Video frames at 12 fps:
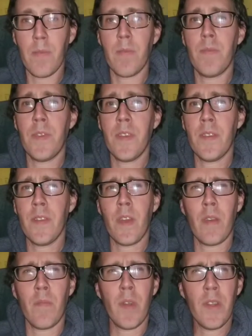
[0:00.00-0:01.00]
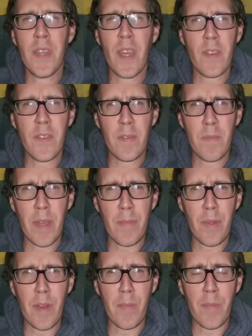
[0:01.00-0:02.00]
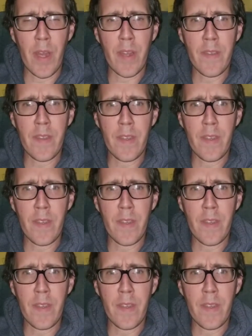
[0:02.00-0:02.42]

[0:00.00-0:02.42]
She's Munchausen by proxy.